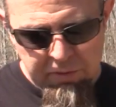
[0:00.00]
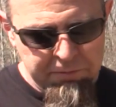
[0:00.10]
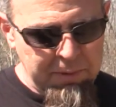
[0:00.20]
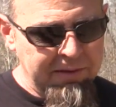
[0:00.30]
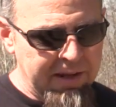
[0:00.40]

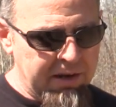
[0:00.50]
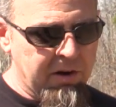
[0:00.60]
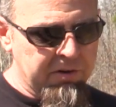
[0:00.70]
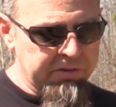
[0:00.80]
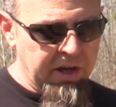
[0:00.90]
We've been letting
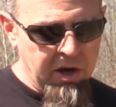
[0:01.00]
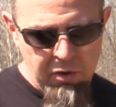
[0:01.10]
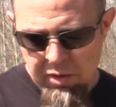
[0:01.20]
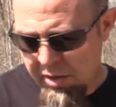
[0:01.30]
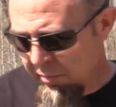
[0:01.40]
ours
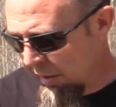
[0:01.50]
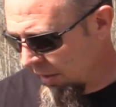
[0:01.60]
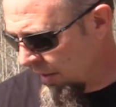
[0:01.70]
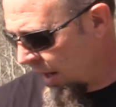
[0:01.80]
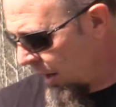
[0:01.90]
go,
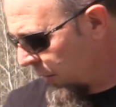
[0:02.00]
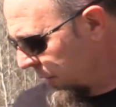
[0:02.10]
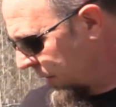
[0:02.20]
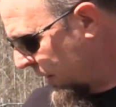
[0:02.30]
but now